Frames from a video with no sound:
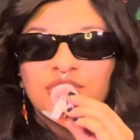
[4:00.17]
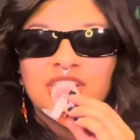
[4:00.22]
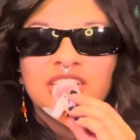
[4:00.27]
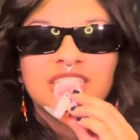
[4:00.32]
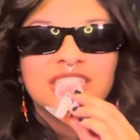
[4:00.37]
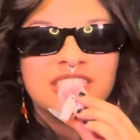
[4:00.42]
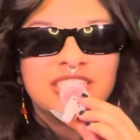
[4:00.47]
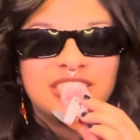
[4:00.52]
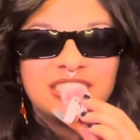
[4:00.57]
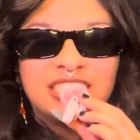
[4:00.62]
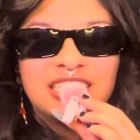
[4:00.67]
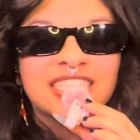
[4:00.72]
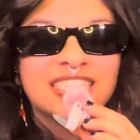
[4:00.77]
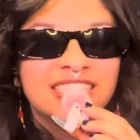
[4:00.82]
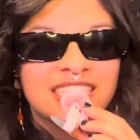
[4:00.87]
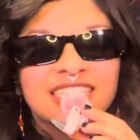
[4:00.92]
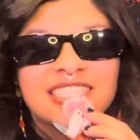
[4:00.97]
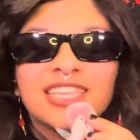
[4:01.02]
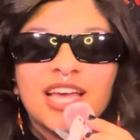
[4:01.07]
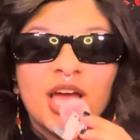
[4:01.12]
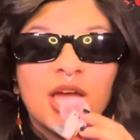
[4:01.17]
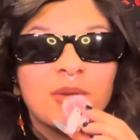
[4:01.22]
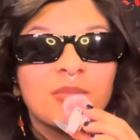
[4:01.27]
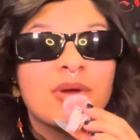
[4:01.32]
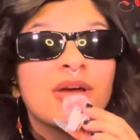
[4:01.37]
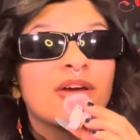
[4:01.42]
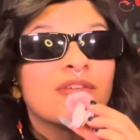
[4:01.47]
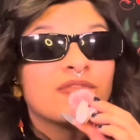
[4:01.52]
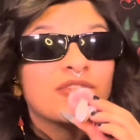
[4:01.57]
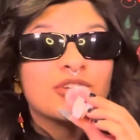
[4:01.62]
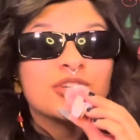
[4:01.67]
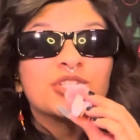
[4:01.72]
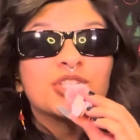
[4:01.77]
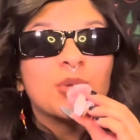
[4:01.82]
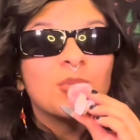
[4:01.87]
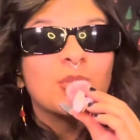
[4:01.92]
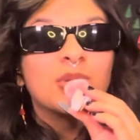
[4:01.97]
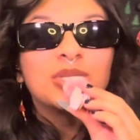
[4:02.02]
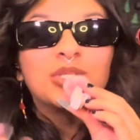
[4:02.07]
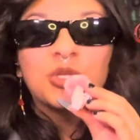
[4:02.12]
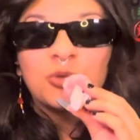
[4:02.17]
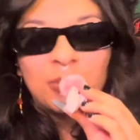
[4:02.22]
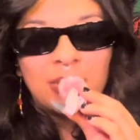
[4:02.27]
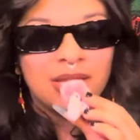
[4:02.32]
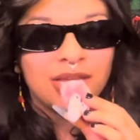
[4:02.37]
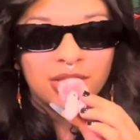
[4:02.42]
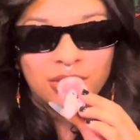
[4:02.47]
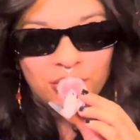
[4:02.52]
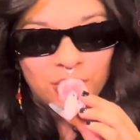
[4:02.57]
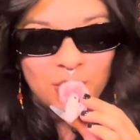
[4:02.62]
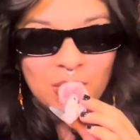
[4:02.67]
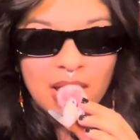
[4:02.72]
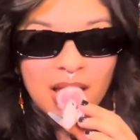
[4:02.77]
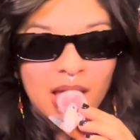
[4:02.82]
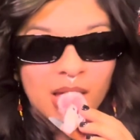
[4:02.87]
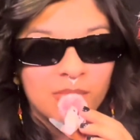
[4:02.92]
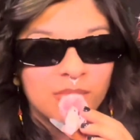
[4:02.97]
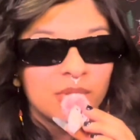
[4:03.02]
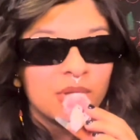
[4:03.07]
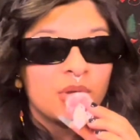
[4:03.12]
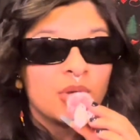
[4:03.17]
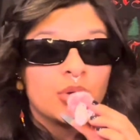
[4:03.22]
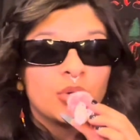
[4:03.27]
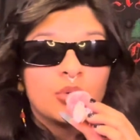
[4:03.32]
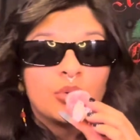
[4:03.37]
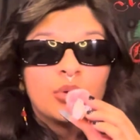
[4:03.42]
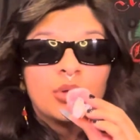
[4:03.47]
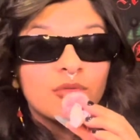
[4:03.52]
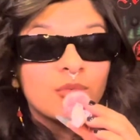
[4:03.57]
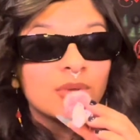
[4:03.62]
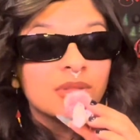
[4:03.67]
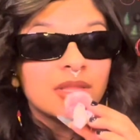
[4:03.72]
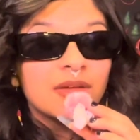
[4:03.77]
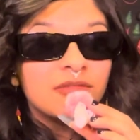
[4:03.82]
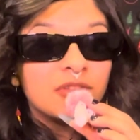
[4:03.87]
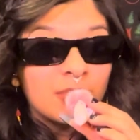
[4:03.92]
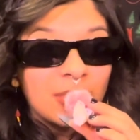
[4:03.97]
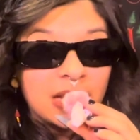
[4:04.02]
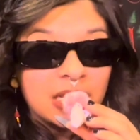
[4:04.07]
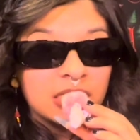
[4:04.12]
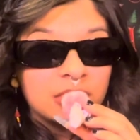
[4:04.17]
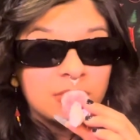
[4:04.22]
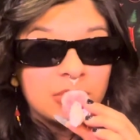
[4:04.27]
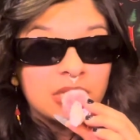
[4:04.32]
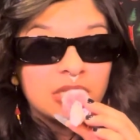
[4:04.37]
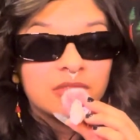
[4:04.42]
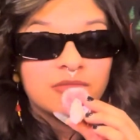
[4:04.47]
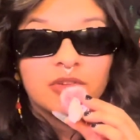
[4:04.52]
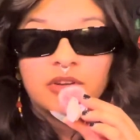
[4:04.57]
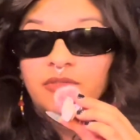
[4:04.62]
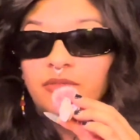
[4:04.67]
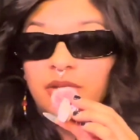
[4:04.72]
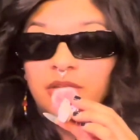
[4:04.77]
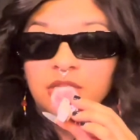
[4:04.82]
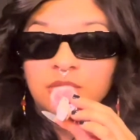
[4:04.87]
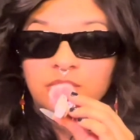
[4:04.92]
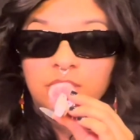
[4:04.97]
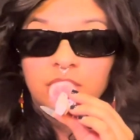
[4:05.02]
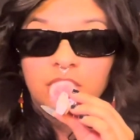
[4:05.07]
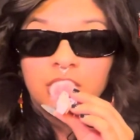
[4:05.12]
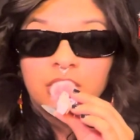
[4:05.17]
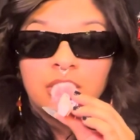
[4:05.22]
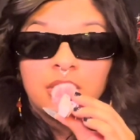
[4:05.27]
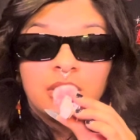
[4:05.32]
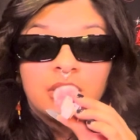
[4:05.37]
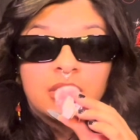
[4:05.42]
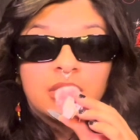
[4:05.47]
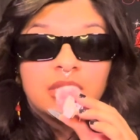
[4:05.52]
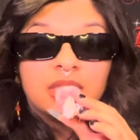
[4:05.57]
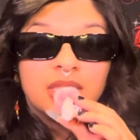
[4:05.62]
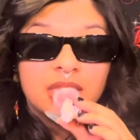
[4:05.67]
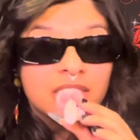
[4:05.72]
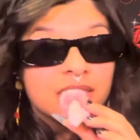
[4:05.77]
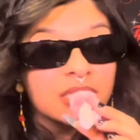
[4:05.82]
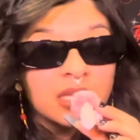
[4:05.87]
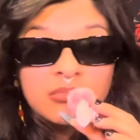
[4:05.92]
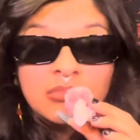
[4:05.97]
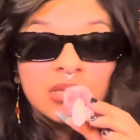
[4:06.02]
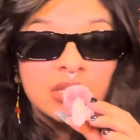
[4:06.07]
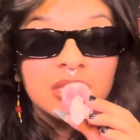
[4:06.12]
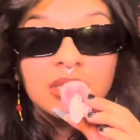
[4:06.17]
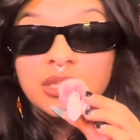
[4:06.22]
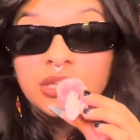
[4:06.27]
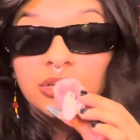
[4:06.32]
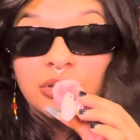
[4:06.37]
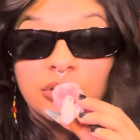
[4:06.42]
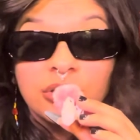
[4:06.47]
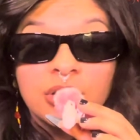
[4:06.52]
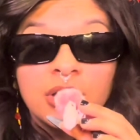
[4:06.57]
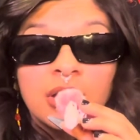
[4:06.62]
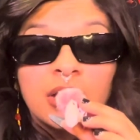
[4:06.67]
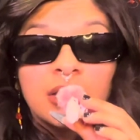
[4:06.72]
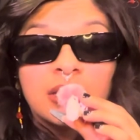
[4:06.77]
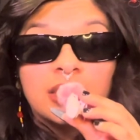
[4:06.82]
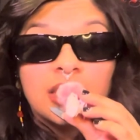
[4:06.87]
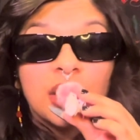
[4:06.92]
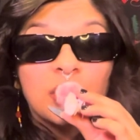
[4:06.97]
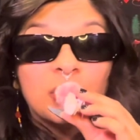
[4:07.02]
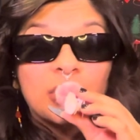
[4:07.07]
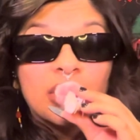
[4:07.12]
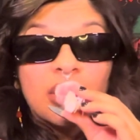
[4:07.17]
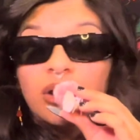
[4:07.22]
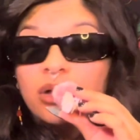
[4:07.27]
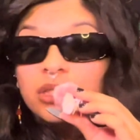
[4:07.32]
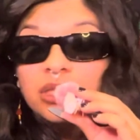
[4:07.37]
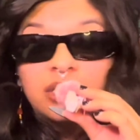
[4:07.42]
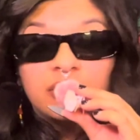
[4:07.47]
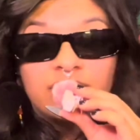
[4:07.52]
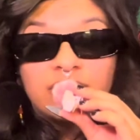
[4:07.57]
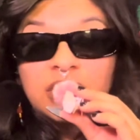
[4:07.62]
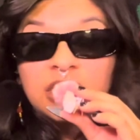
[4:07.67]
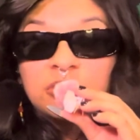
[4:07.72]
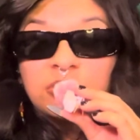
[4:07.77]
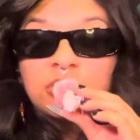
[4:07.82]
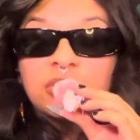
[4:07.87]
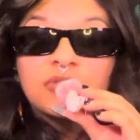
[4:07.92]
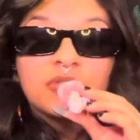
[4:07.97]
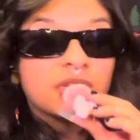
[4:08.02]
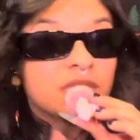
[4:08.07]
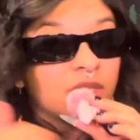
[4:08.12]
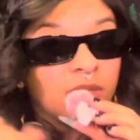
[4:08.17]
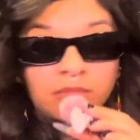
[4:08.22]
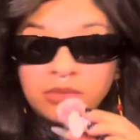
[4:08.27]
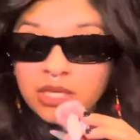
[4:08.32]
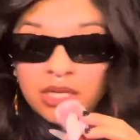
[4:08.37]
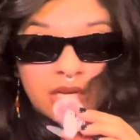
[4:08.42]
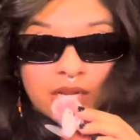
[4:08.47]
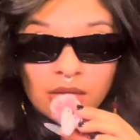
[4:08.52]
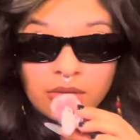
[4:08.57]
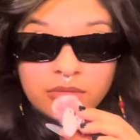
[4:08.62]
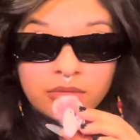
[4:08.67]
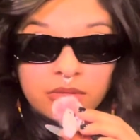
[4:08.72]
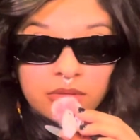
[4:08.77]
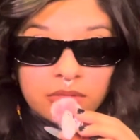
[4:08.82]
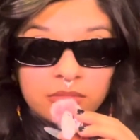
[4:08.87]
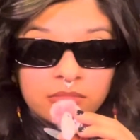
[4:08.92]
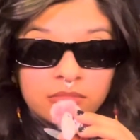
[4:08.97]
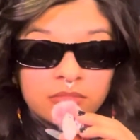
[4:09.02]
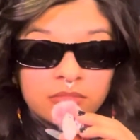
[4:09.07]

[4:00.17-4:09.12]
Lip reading: is this the time for someone to make a new app. Everyone left MySpace for Facebook. This can be the year that we all leave Facebook for something else.